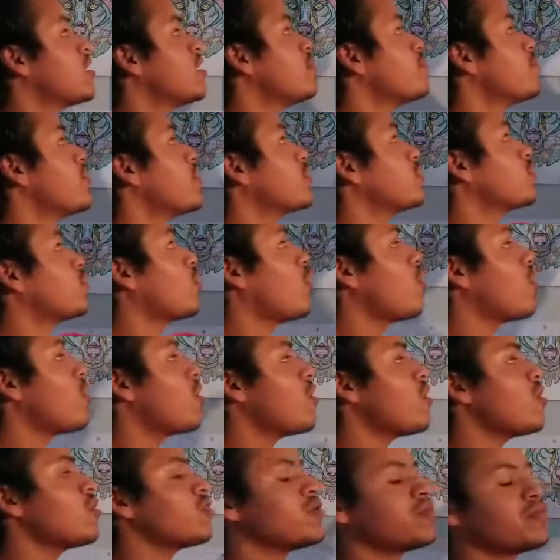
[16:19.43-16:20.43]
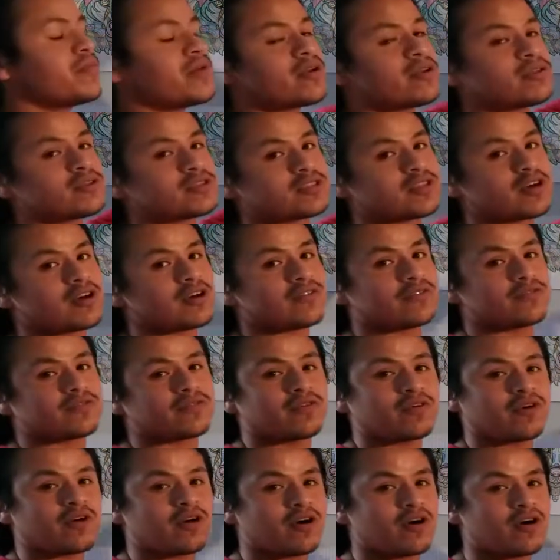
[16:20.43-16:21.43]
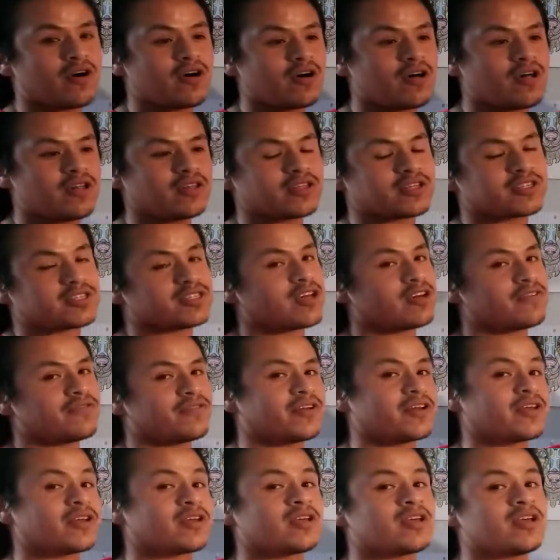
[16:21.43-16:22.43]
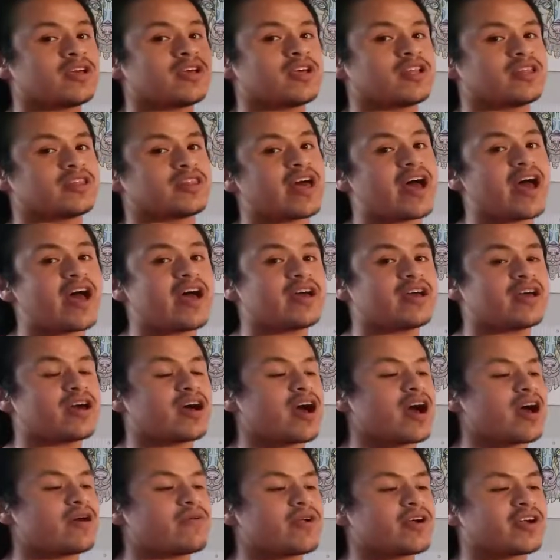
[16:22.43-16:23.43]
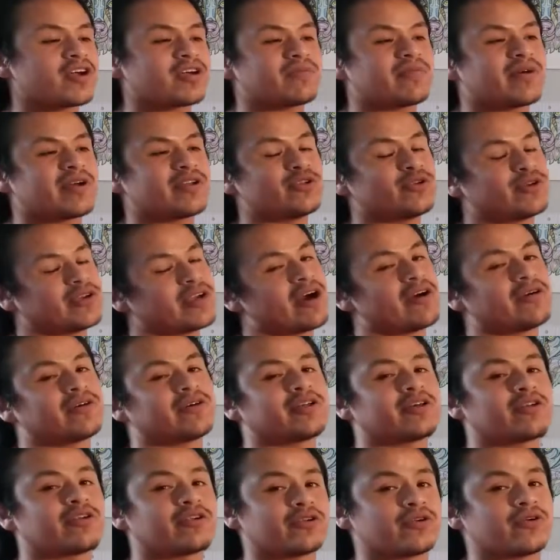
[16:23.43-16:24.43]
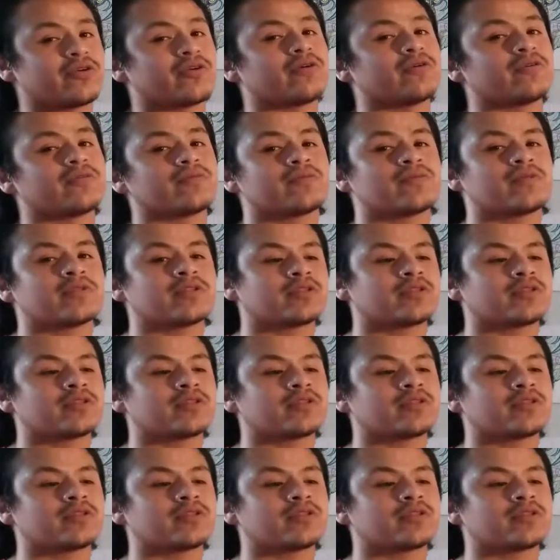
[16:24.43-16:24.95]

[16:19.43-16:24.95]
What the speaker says: but all the middle stuff, all the stuffing, that I recommend you calculate on your own.